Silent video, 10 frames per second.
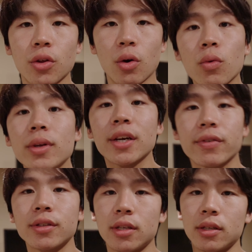the only
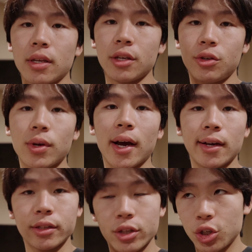differences that you
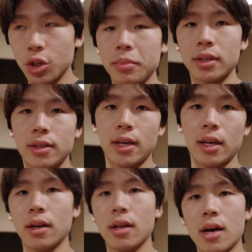guys should be
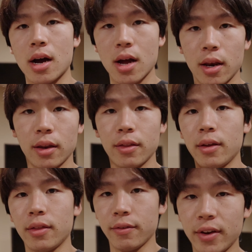seeing
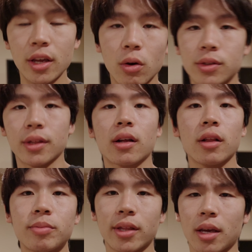in the videos and the
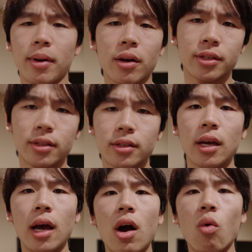clips and the comparisons
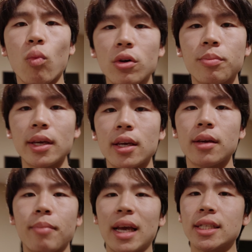will be
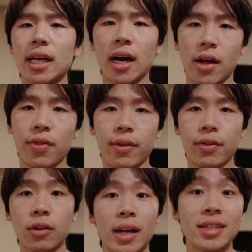based on
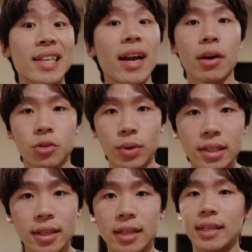the lens
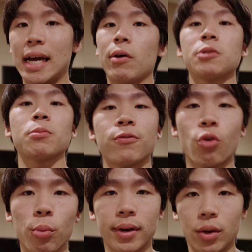characteristics and how it's
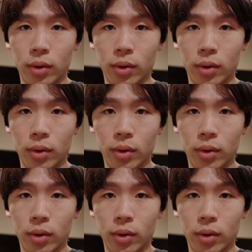performing and